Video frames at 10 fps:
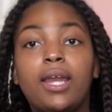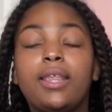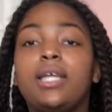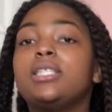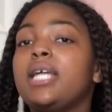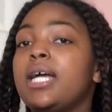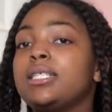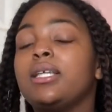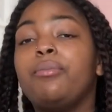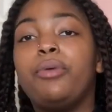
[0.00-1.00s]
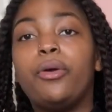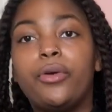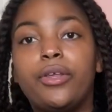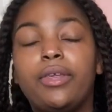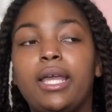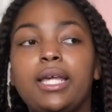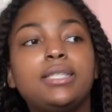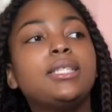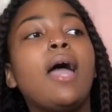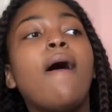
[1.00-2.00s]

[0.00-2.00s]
I think she has some pre-ordered things.